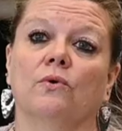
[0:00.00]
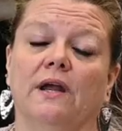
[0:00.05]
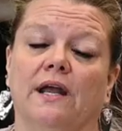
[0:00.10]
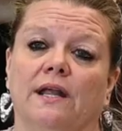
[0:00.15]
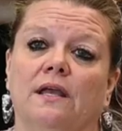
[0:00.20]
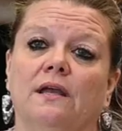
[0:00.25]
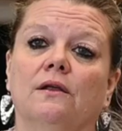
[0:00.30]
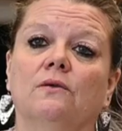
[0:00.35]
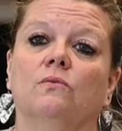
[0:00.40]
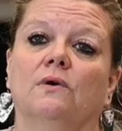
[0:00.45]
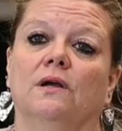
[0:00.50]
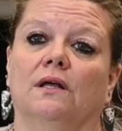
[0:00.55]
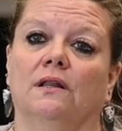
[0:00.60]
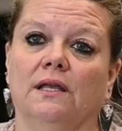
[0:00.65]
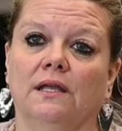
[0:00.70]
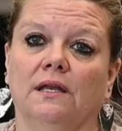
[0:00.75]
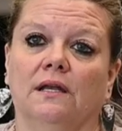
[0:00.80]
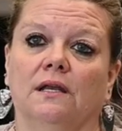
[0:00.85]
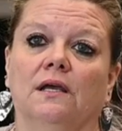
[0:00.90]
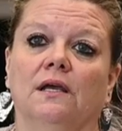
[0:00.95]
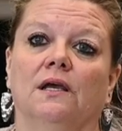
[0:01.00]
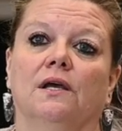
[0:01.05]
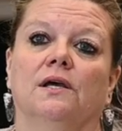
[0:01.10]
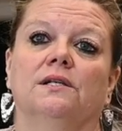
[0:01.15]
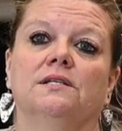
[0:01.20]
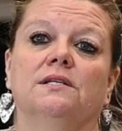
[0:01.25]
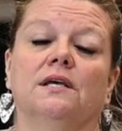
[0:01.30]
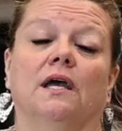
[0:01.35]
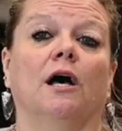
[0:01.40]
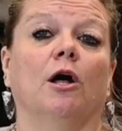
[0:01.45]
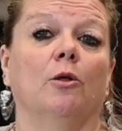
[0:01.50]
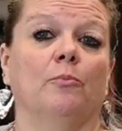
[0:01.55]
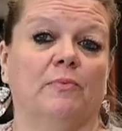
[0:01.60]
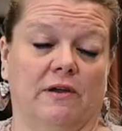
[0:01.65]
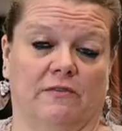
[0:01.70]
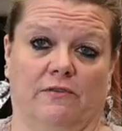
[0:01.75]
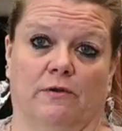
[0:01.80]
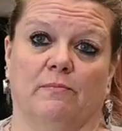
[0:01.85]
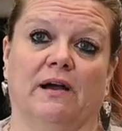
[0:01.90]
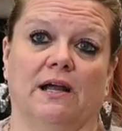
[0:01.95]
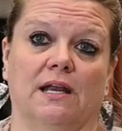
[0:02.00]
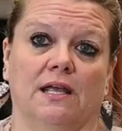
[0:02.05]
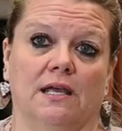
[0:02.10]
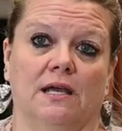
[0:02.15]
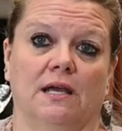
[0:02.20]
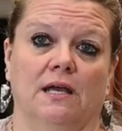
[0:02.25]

ready and willing to help everybody.